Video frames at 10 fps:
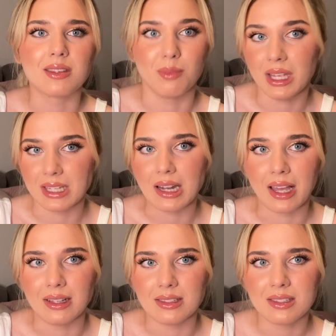to meet
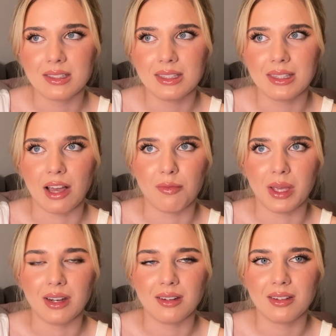deadlines that have
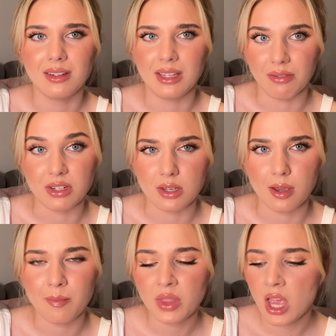been given to
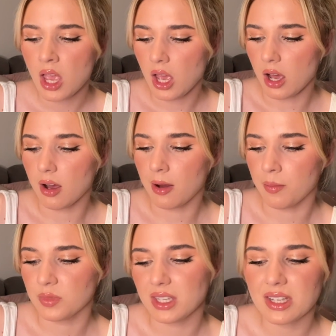you.
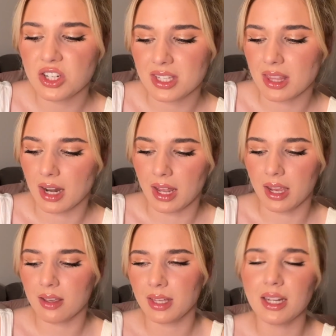So he essentially said that
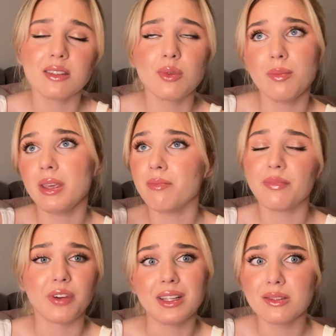like, he doesn't wanna be
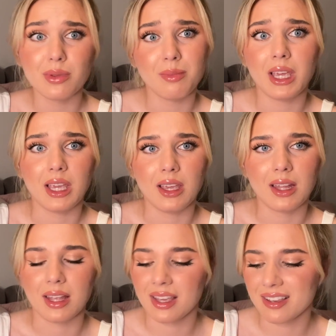friends with me.
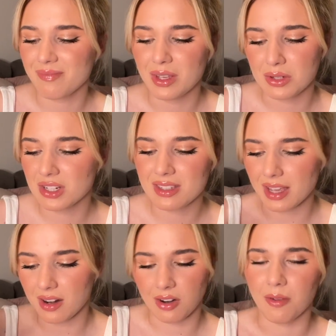And like, it was just,
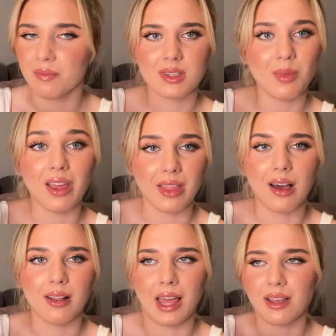I don't know, to me
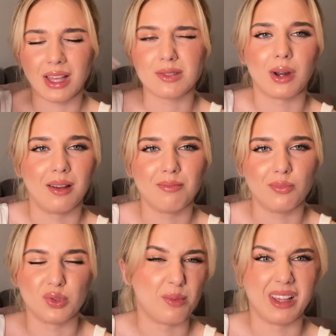that like, that's when I
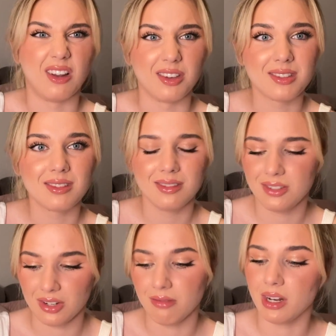was a bit lost
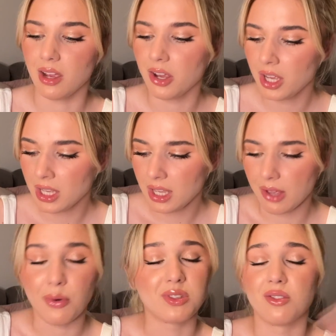during the video.
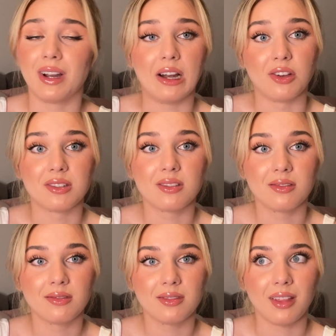If I wasn't already lost
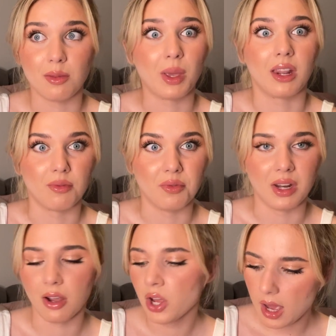at the beginning of the
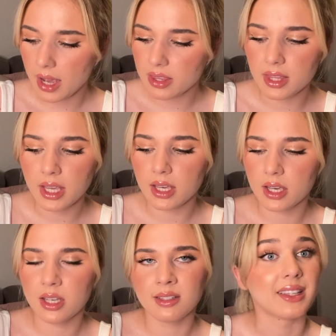video. I
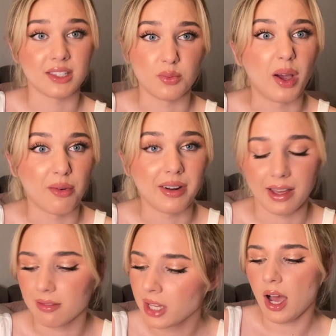think, this is what I wrote
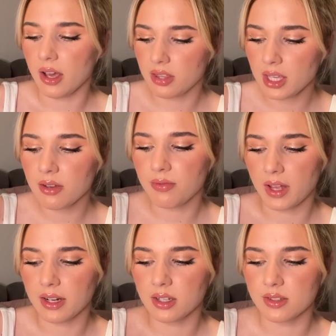down. I think
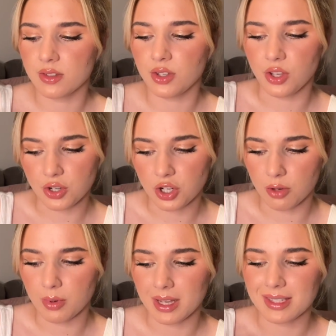Flyders
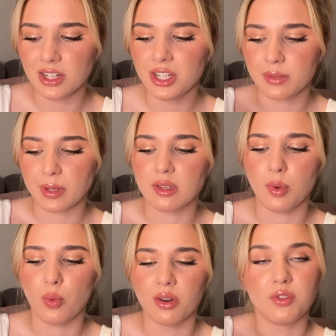YouTube essentially expects to
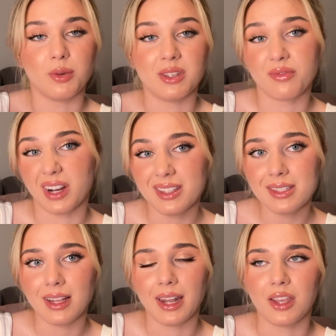be one of Jimmy's
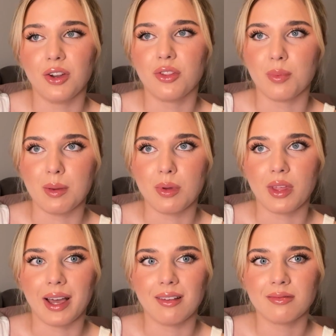friends. Like, you know, the people
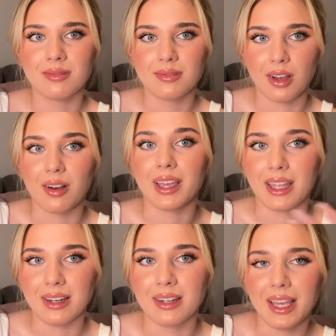that are
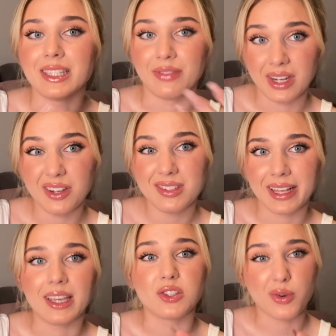in his videos,
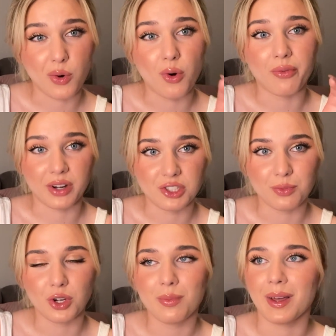like his core friendship
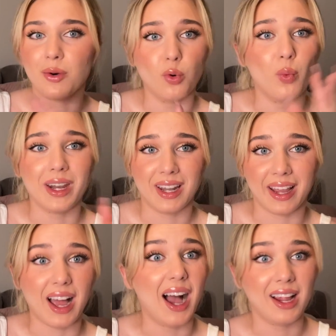group that all win
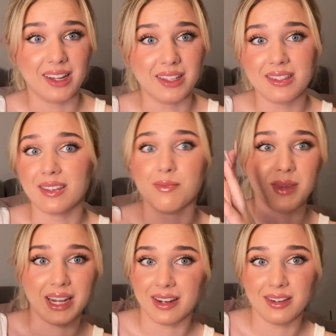like islands and $1
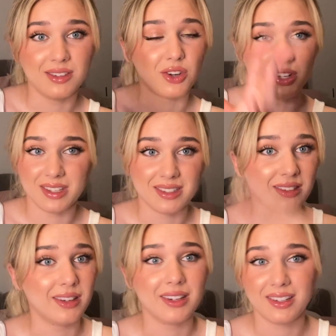million
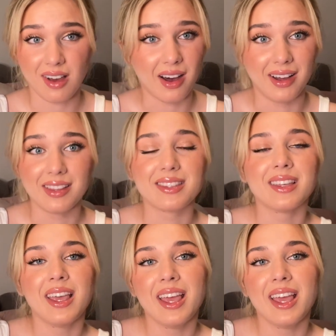and cars.